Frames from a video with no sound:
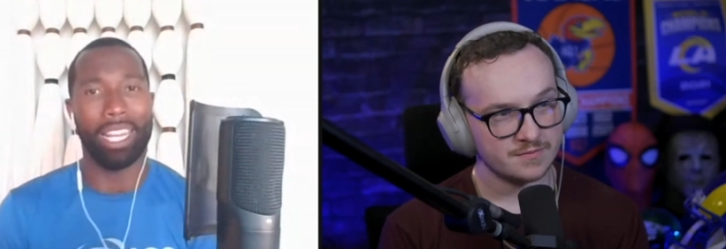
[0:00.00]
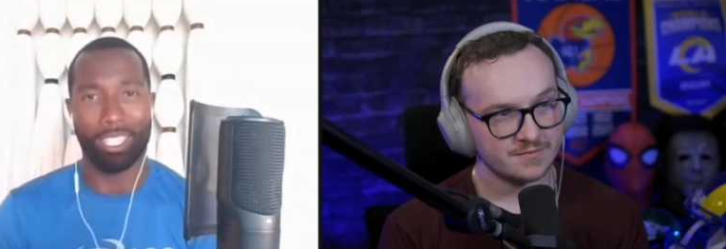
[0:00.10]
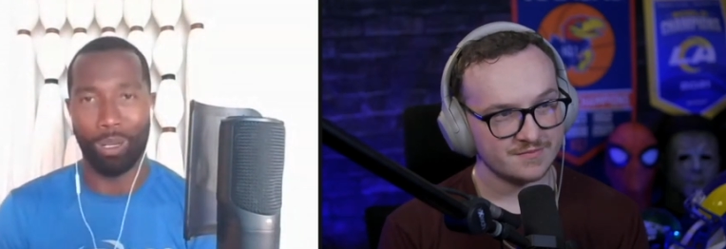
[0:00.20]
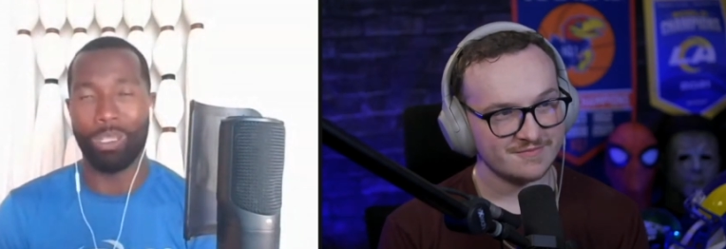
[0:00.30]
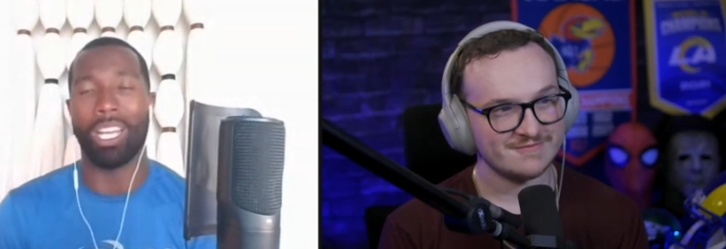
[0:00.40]
Speaker 1: be like a
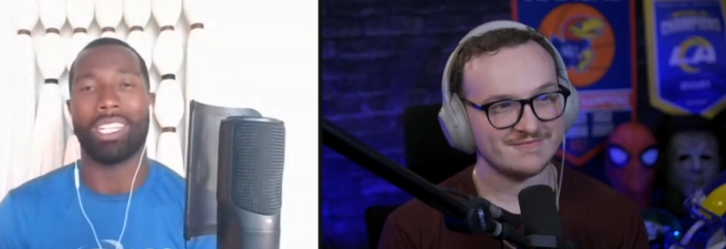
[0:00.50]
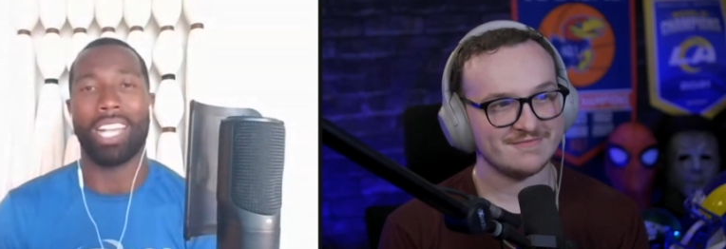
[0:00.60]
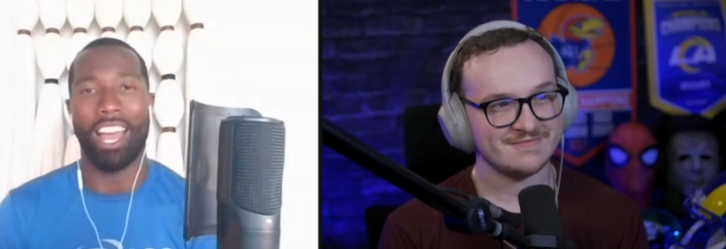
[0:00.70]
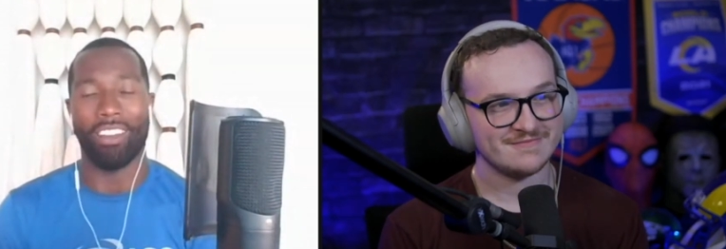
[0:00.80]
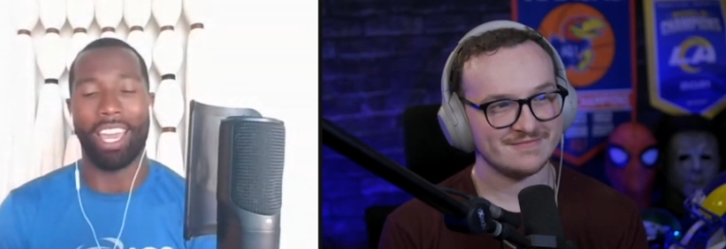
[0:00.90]
two
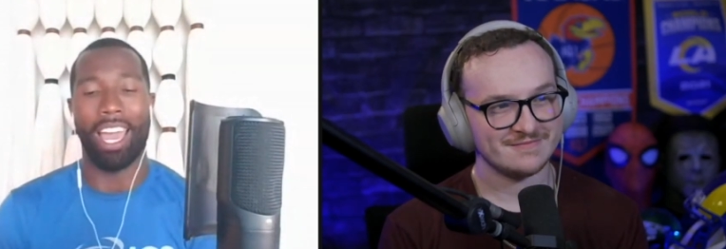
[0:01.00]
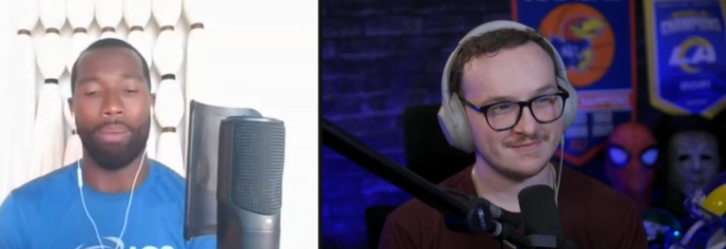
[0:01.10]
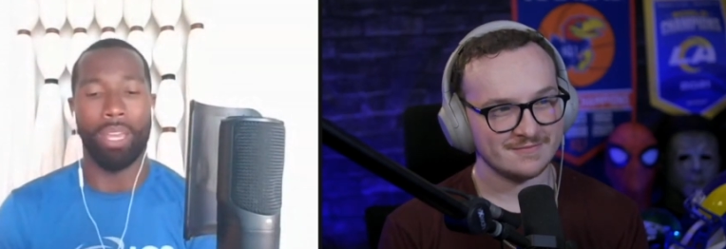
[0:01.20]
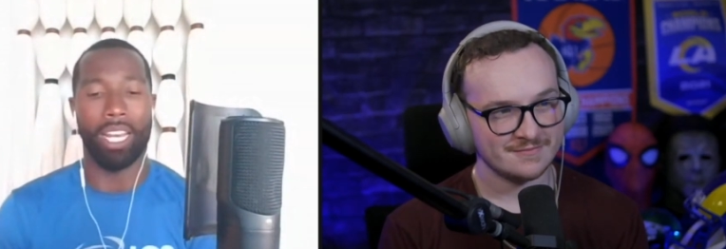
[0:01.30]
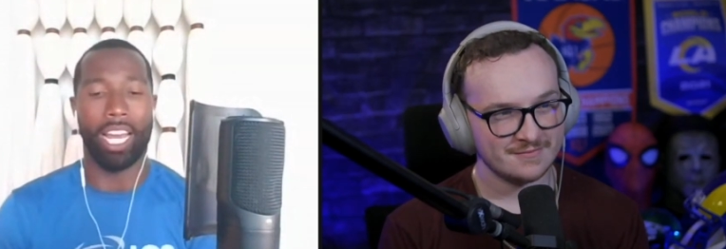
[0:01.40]
touchdown
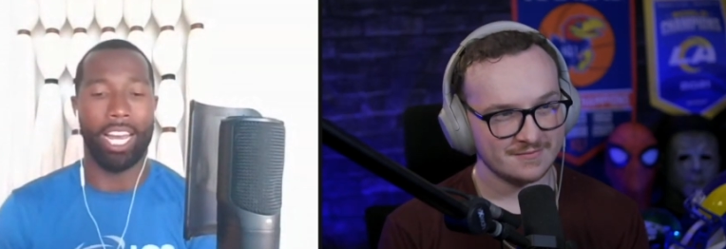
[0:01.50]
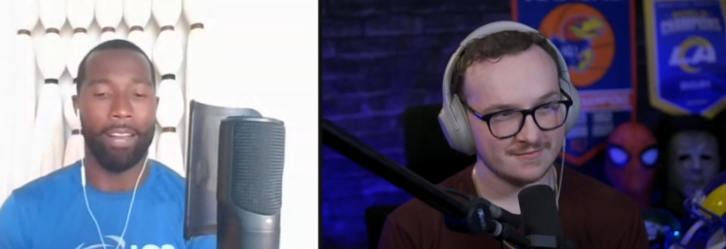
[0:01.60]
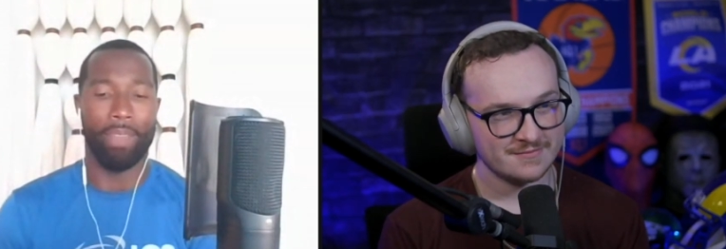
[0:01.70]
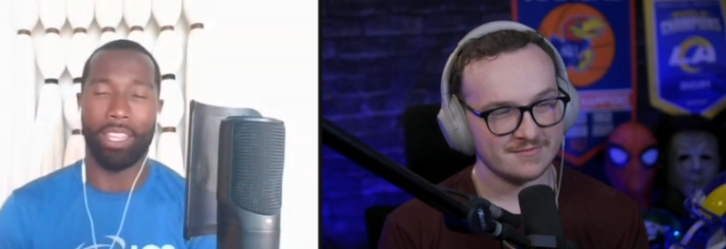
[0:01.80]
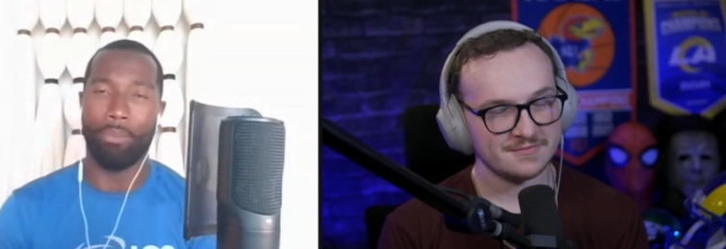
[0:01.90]
game, and
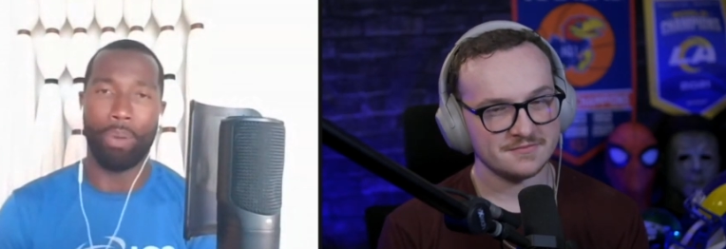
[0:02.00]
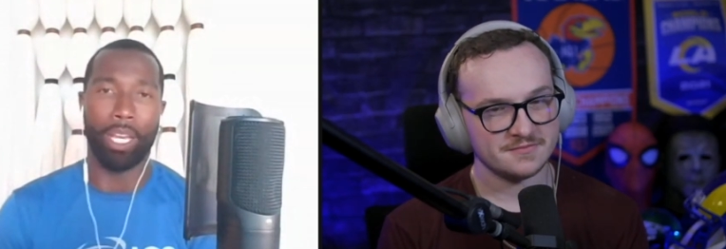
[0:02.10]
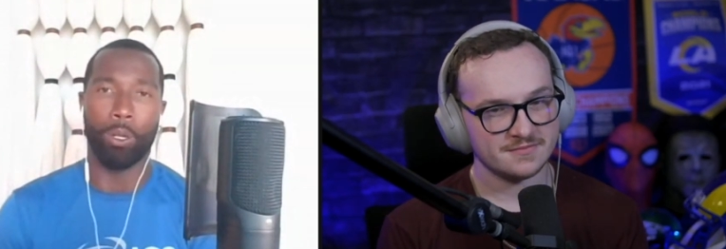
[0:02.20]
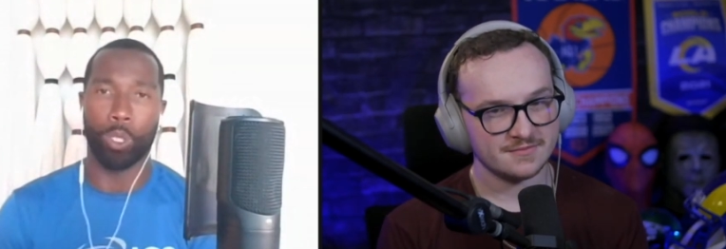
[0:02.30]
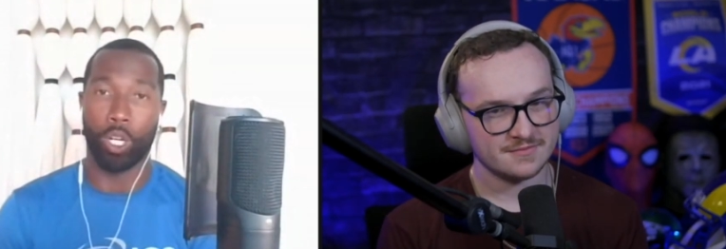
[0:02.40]
uh, and the
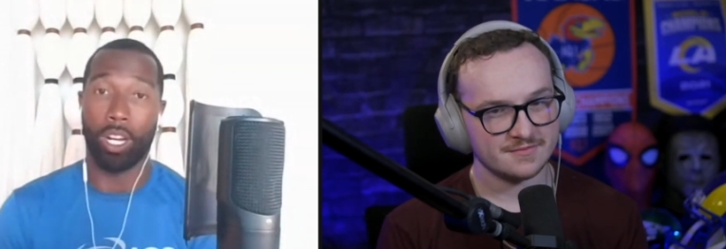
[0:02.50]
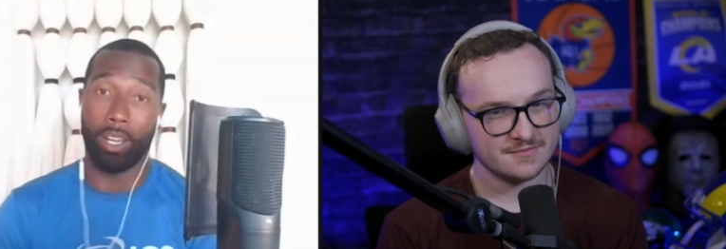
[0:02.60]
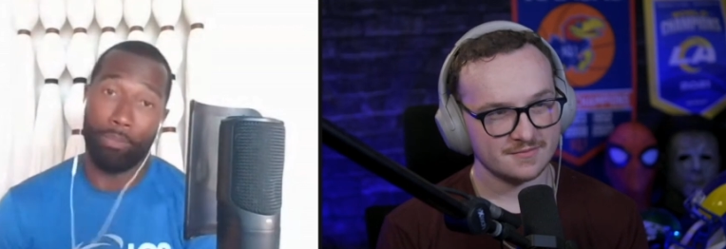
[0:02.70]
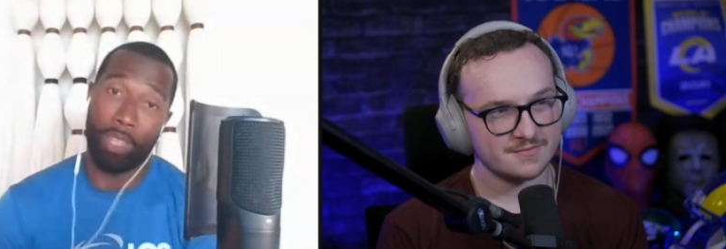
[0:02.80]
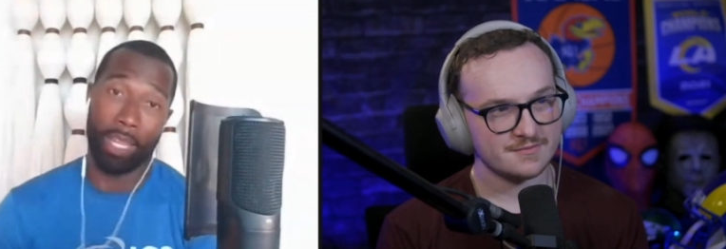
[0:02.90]
Bengals are going
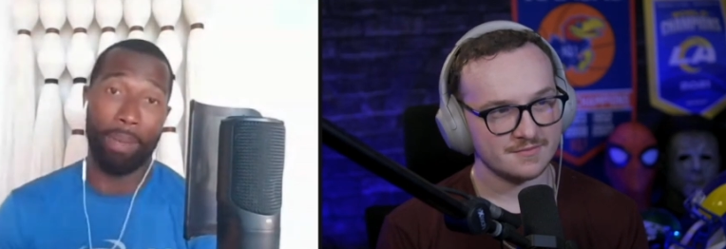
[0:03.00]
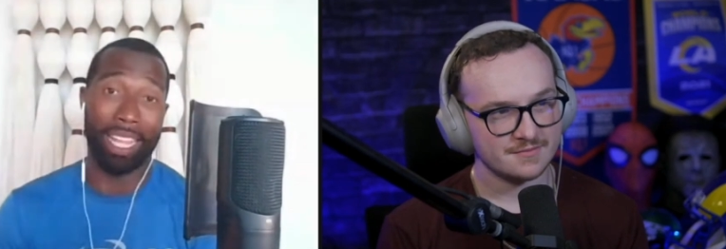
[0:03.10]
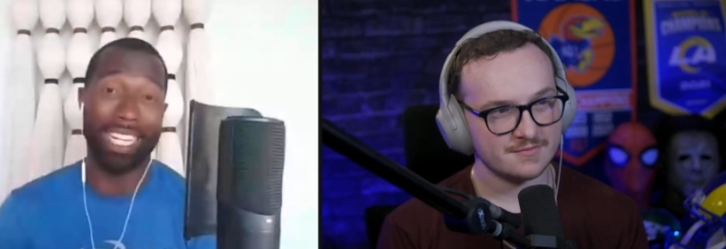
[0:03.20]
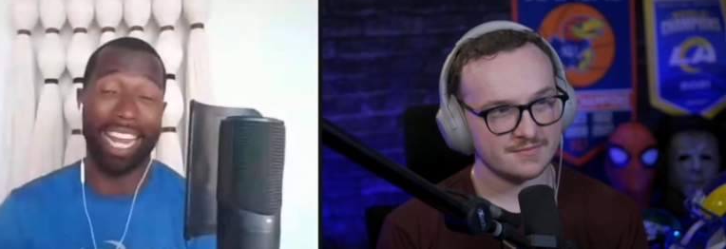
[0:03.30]
to make